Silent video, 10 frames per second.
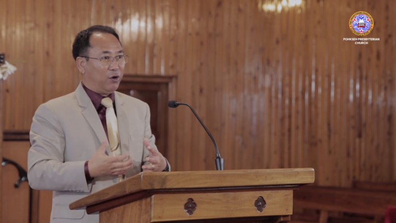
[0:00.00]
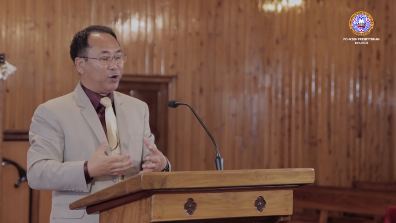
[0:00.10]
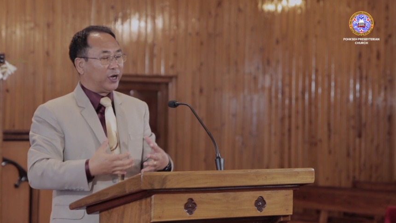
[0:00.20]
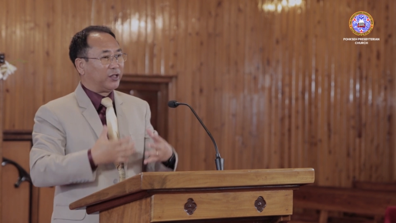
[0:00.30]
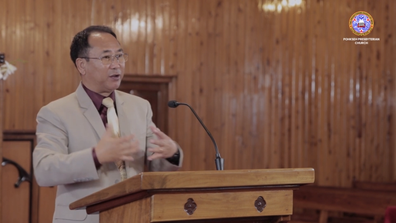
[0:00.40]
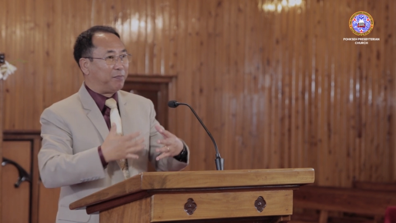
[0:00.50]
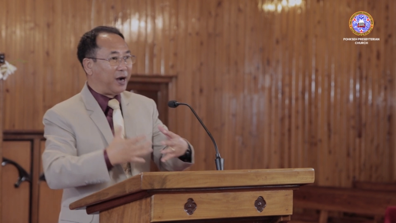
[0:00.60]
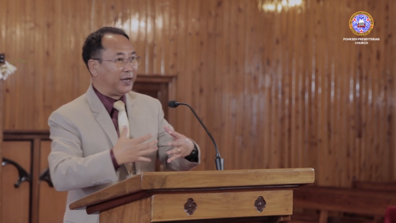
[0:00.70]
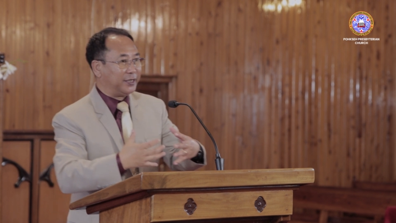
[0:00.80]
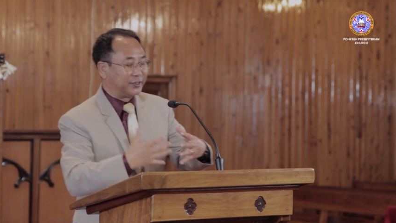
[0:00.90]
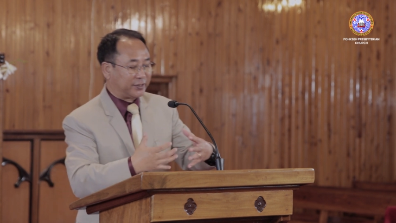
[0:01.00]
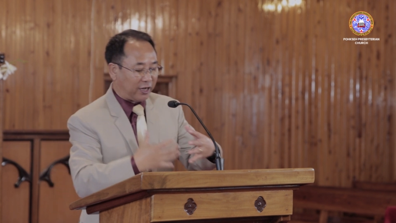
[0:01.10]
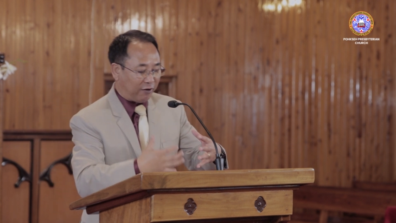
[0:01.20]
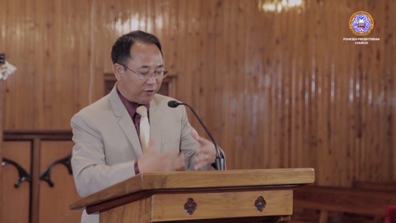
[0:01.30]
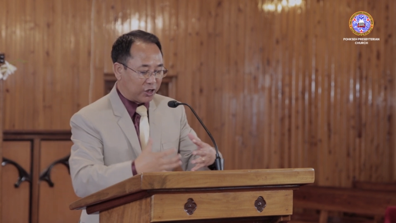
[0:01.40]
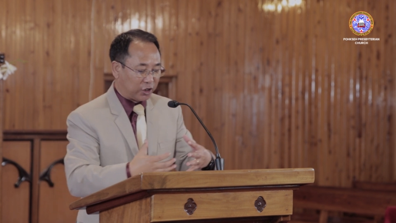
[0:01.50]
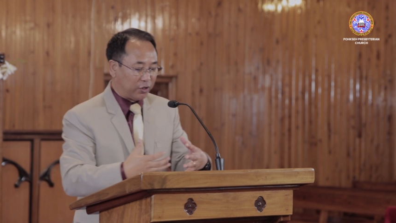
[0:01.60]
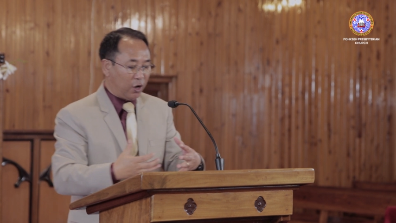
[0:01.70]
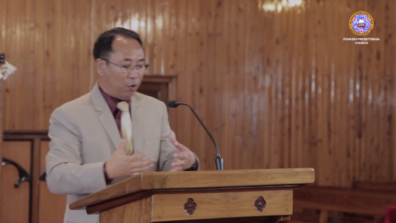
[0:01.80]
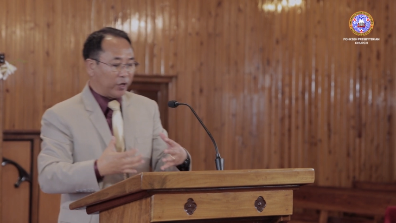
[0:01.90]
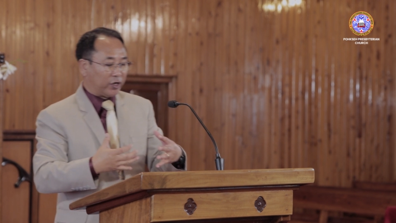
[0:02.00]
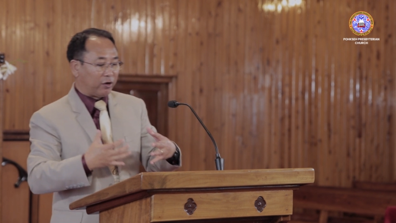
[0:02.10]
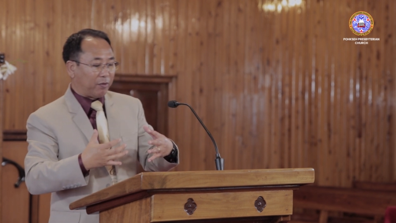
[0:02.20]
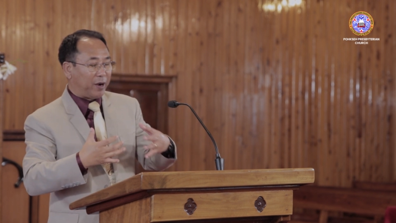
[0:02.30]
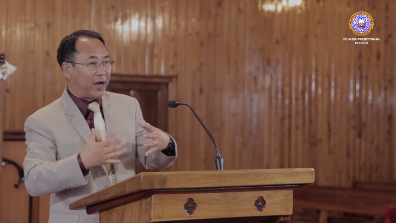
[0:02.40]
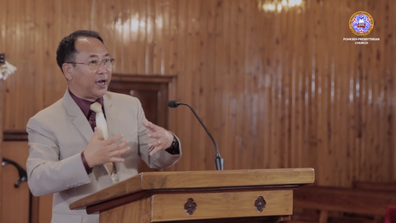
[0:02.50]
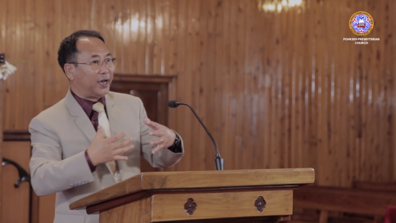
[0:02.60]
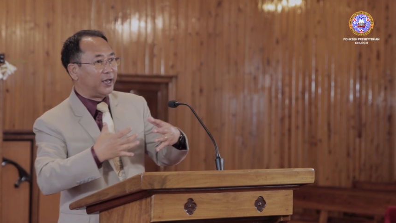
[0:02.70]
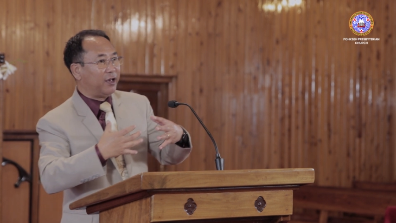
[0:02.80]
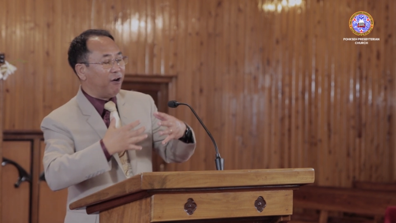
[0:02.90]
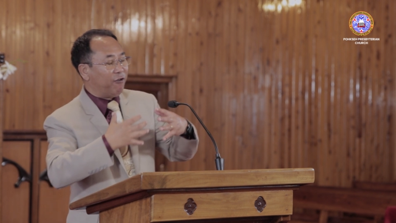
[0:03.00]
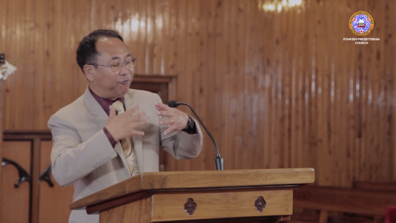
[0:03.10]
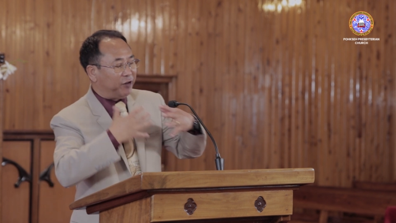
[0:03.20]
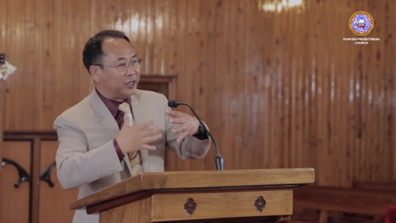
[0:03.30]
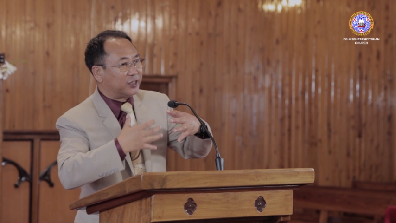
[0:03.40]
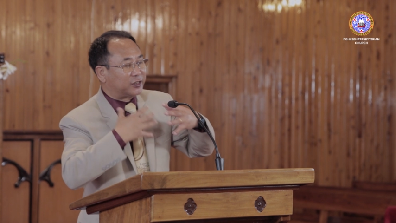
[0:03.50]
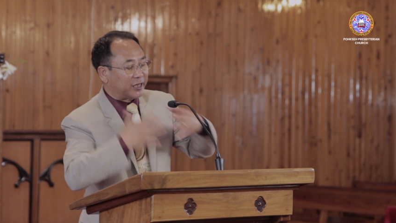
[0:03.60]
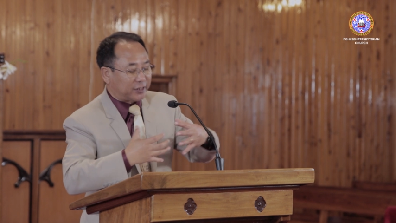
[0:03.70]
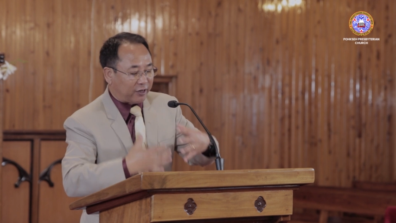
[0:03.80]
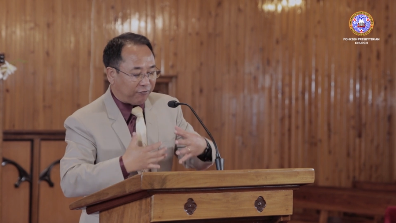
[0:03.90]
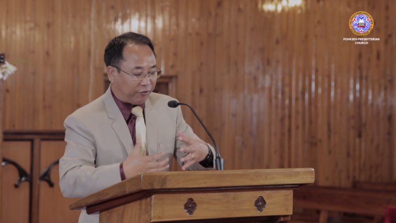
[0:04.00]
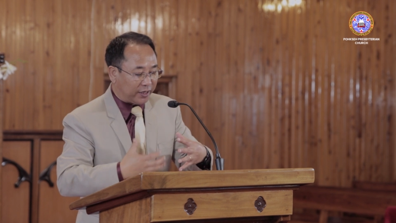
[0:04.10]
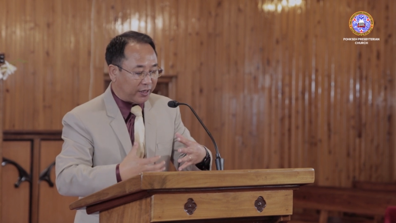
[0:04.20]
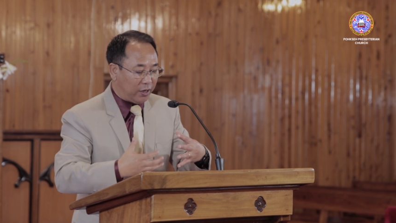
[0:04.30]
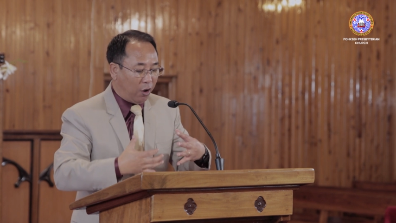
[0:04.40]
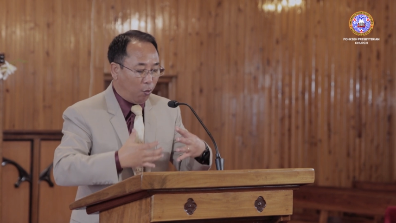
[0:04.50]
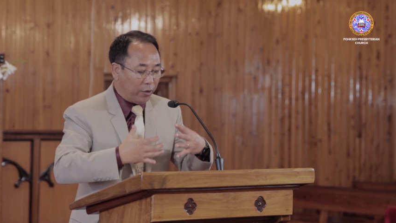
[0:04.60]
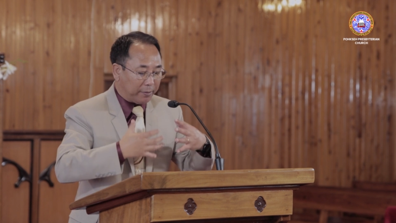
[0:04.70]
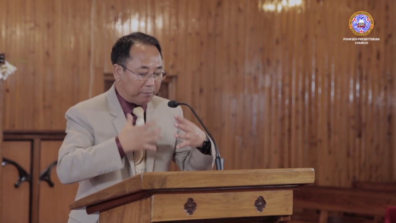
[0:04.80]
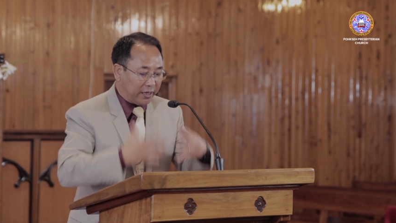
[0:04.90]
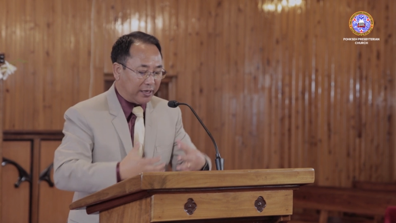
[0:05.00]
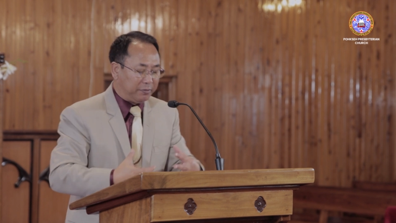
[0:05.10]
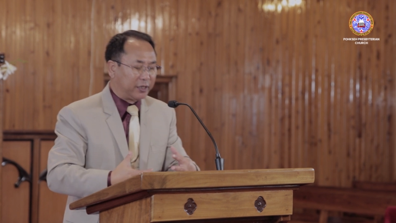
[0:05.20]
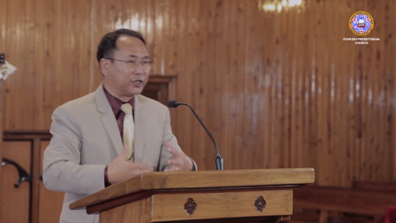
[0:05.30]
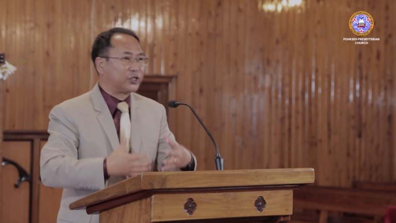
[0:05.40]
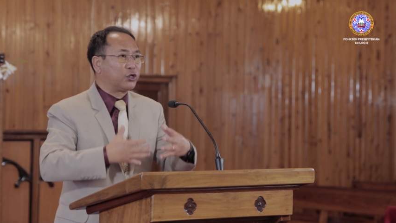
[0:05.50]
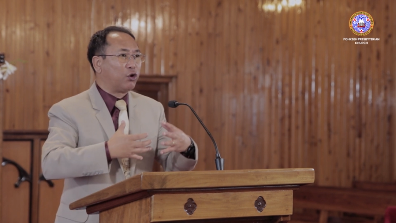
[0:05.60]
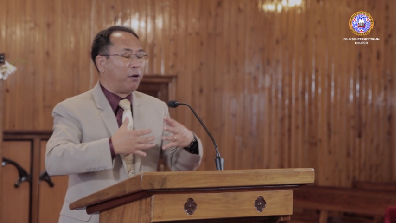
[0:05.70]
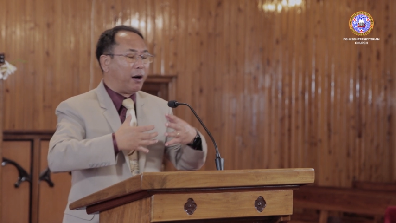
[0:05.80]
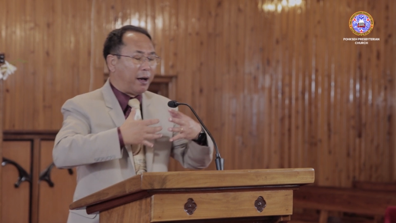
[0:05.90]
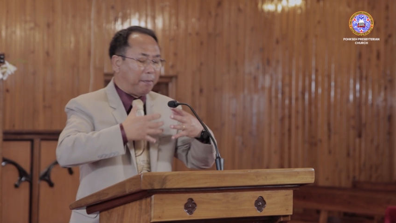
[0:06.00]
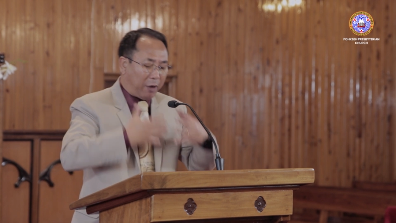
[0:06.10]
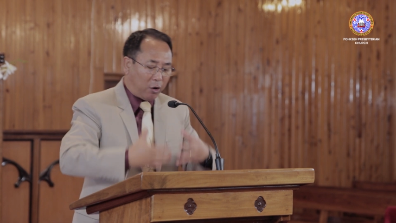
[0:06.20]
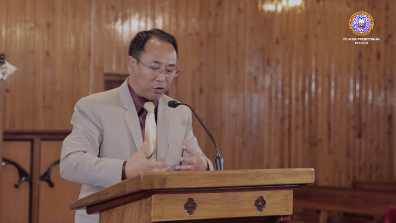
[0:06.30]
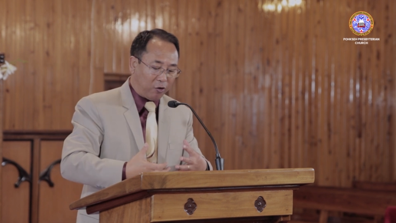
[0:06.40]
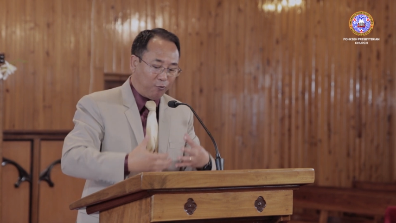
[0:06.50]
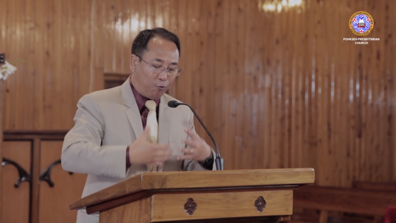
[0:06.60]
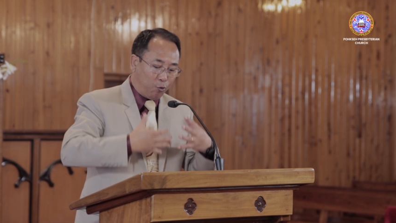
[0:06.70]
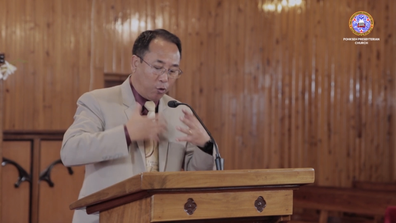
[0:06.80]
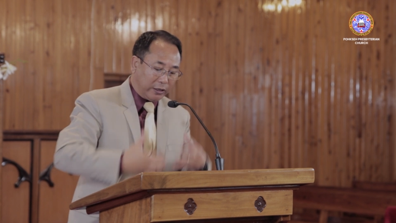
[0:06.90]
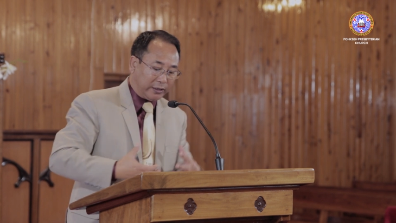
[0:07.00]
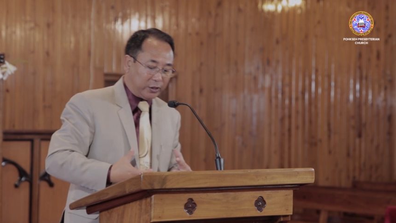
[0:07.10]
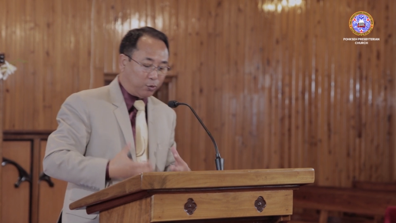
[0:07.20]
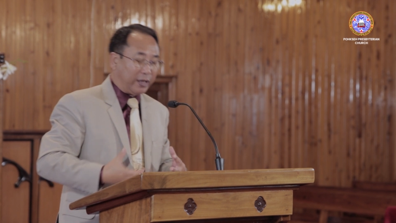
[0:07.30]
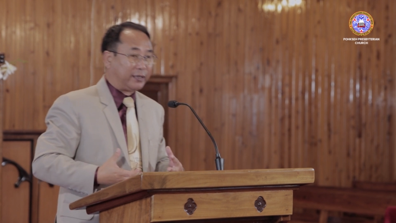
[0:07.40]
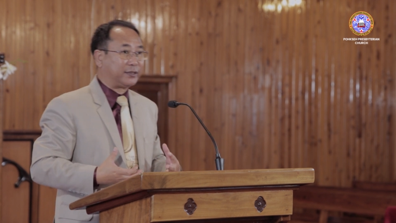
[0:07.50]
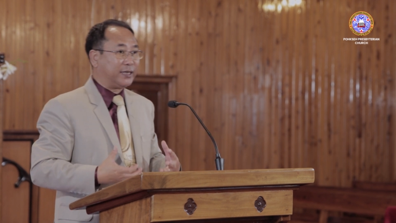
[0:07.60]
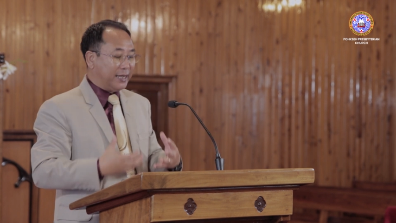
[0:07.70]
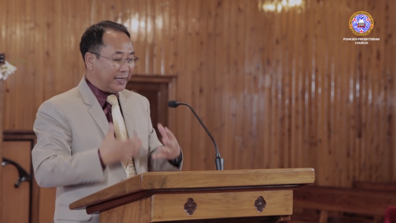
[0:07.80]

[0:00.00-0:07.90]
We cannot buy salvation. We cannot buy faith tested in fire with money, because no amount of worldly wealth